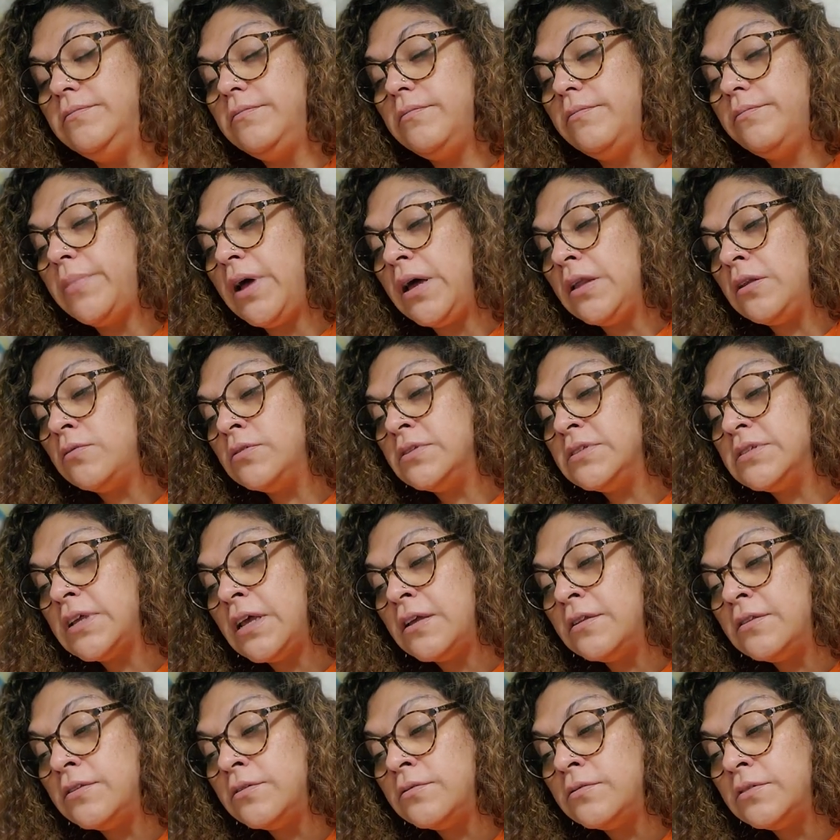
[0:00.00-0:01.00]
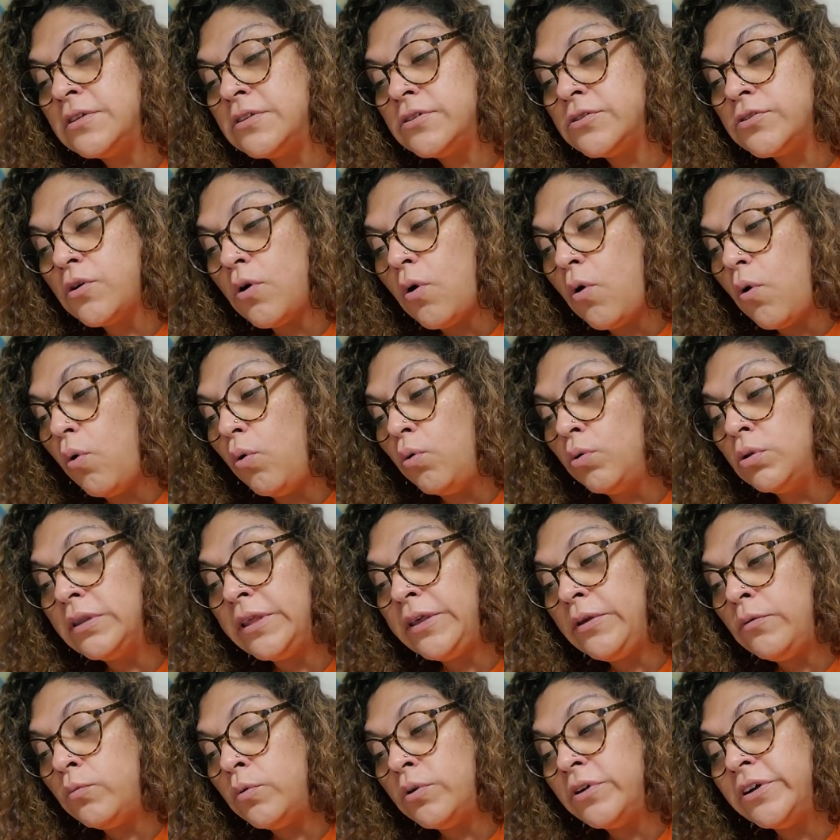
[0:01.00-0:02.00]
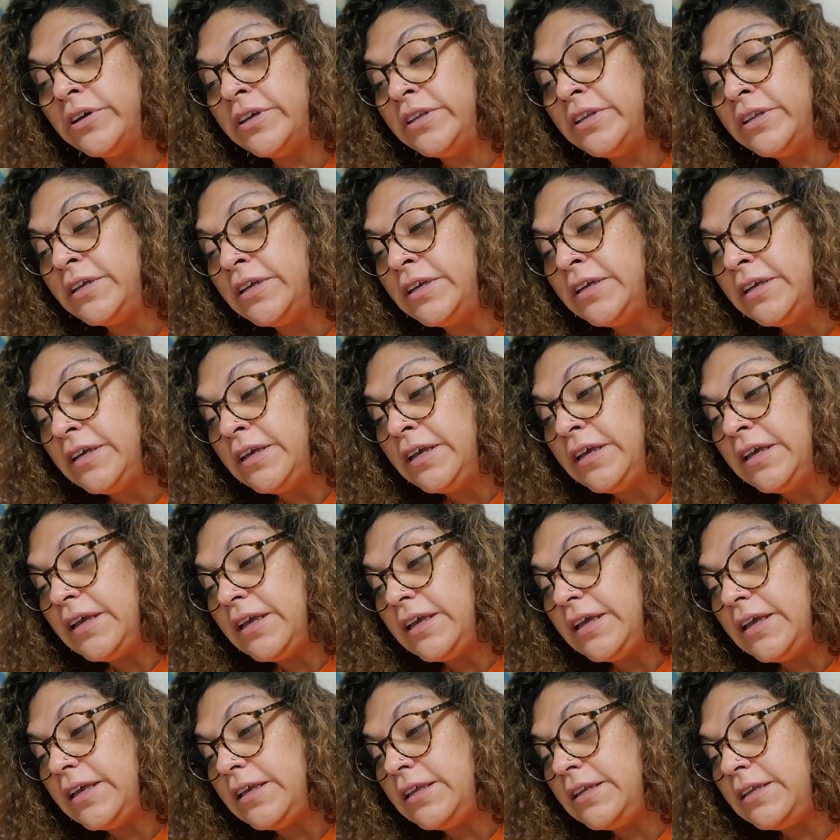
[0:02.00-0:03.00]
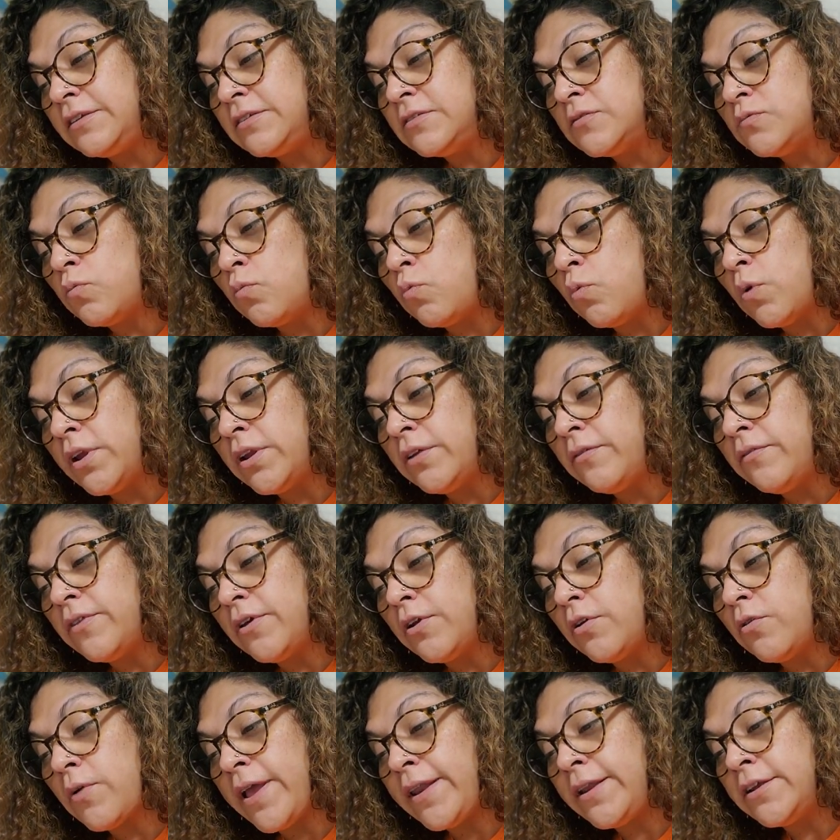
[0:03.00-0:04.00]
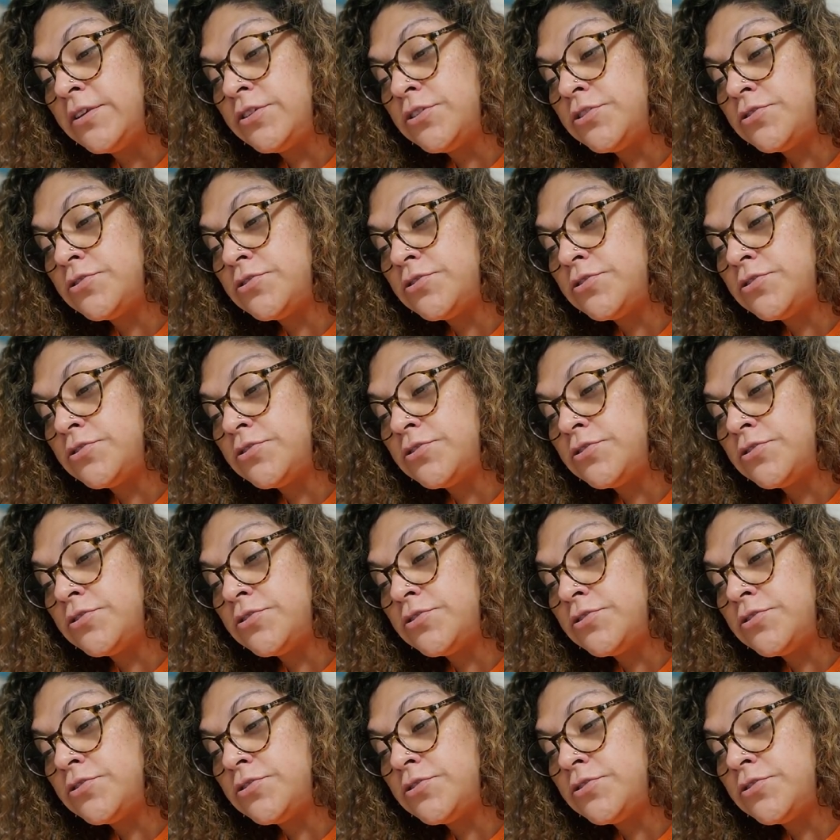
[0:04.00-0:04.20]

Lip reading: Palo Santo is a holy wood. It is one of the greatest